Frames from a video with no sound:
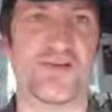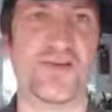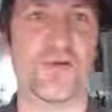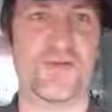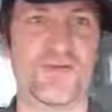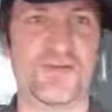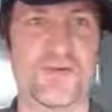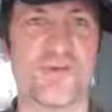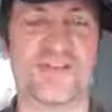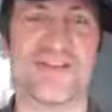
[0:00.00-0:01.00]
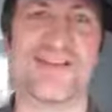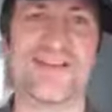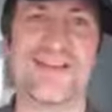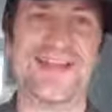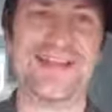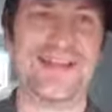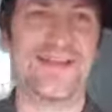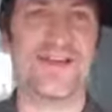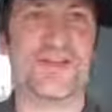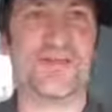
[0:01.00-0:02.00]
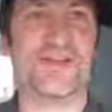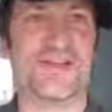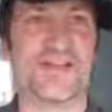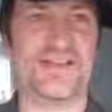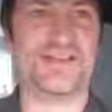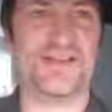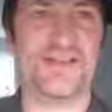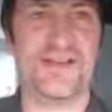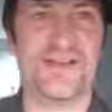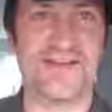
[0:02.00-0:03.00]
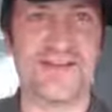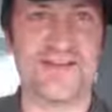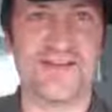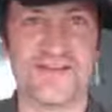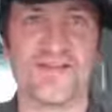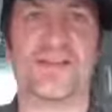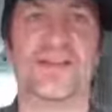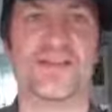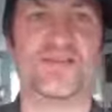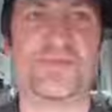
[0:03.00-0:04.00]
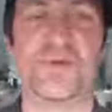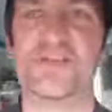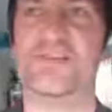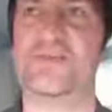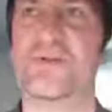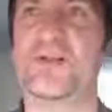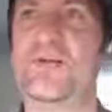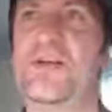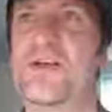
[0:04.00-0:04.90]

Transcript: long stories, and I like utilizing that kind of space as well.